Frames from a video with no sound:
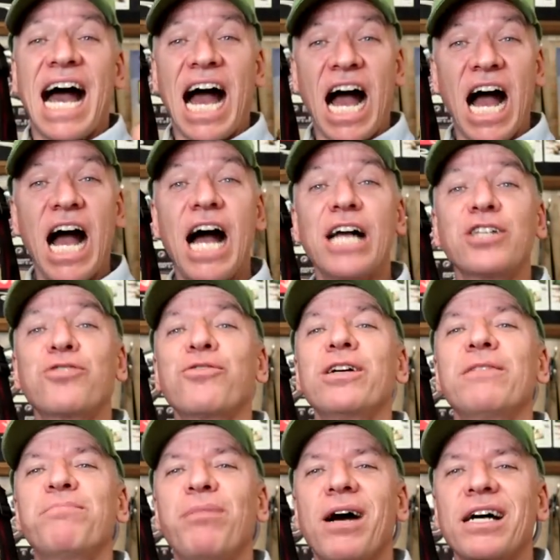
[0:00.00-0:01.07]

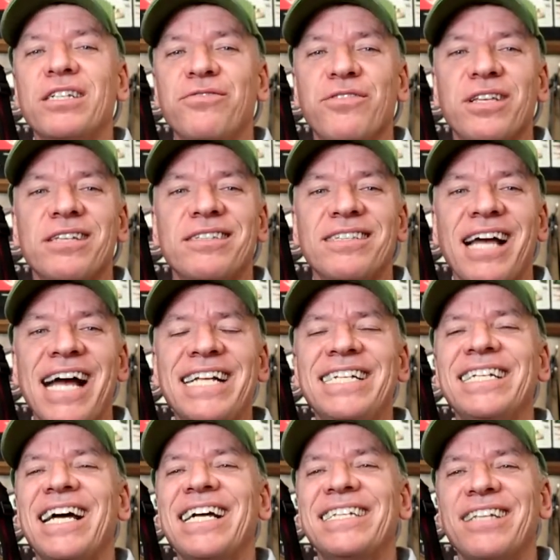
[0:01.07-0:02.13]
$100 for this,
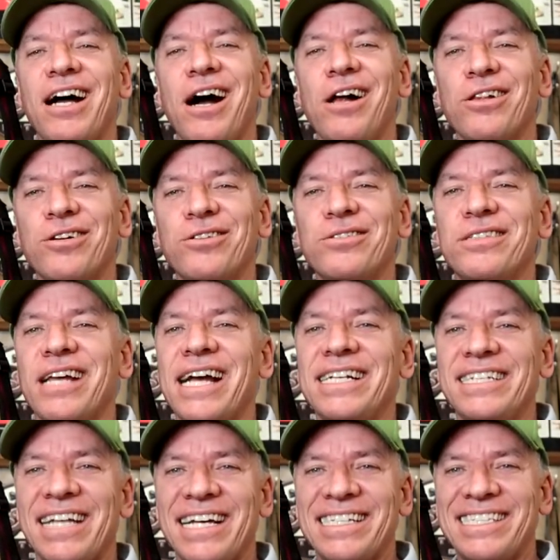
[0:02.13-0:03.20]

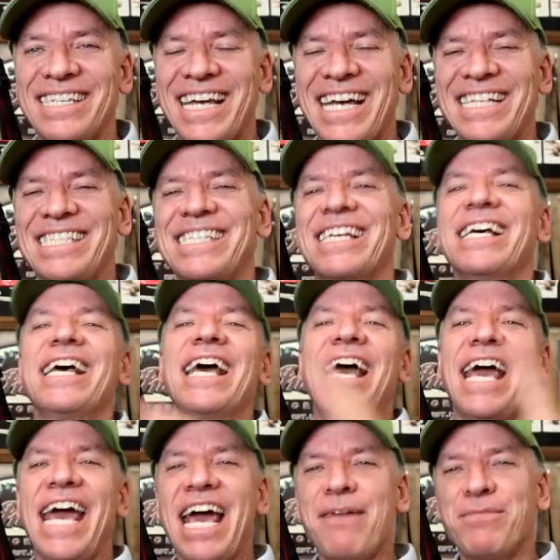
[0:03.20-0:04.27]
$99.99,
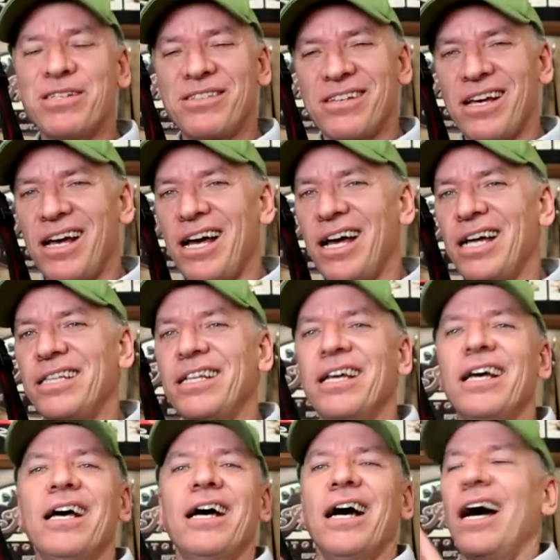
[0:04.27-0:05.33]
Amazon.
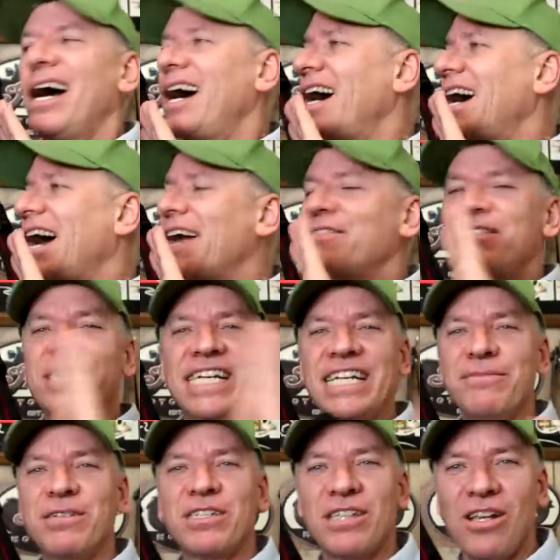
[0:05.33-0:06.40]
I've
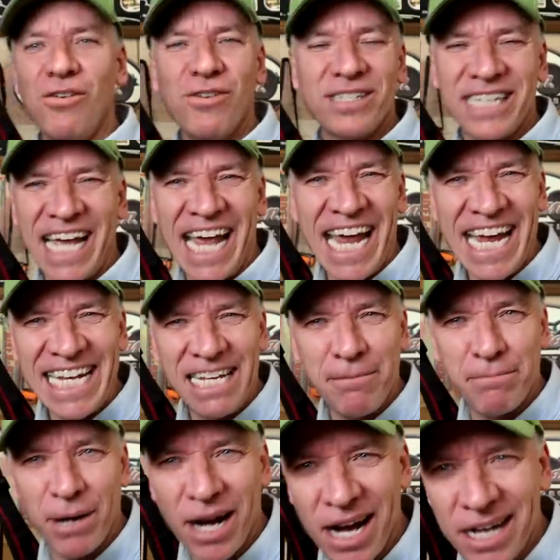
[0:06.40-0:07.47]
seen them as low as
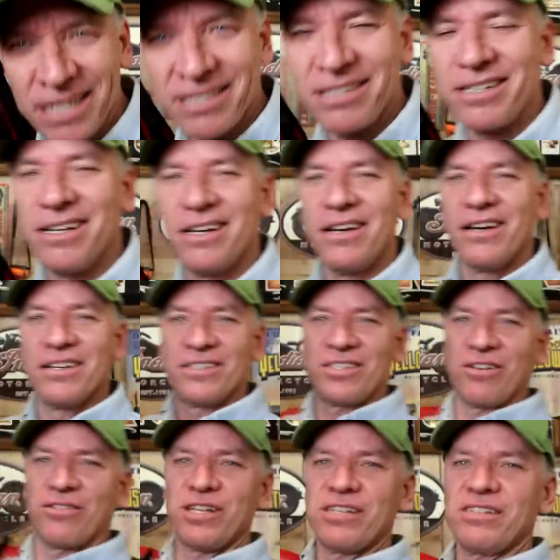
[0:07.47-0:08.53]
$80.
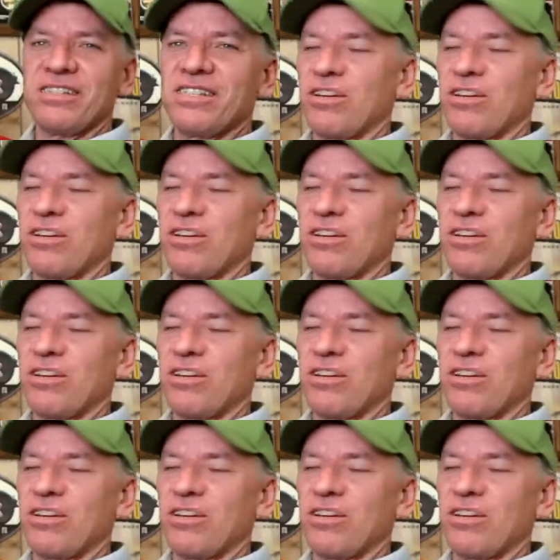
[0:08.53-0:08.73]
So this